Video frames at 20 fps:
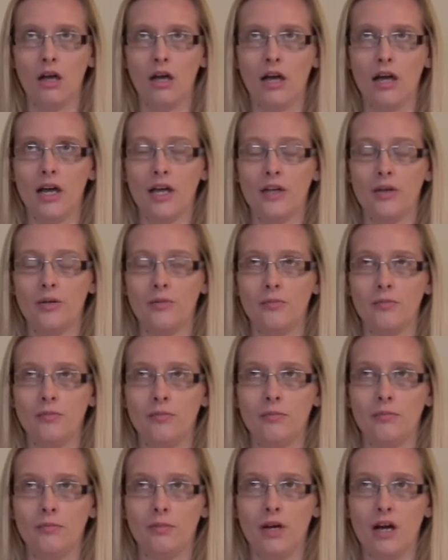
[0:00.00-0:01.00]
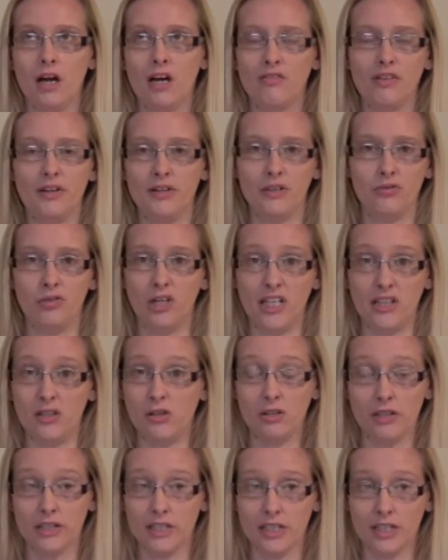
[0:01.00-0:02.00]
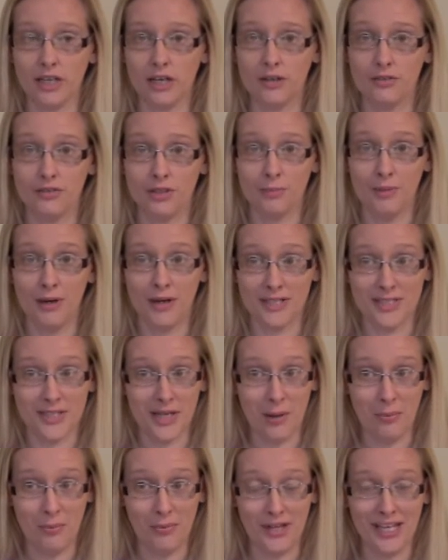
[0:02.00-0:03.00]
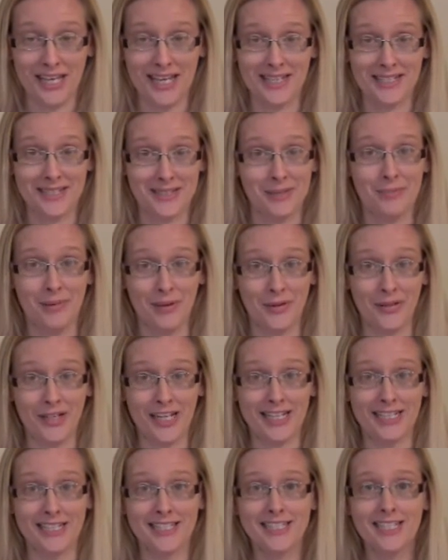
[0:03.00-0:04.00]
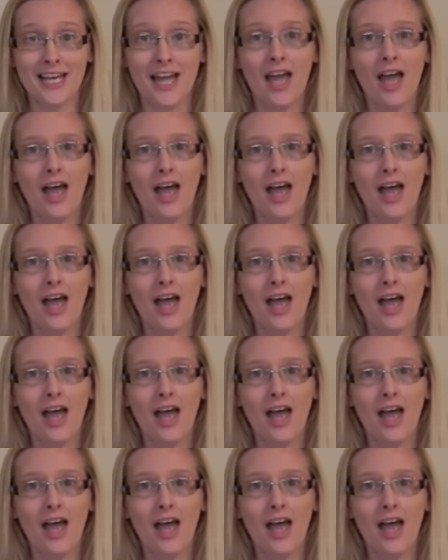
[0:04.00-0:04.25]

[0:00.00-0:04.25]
I've only really conquered it over the past couple of years, to be honest.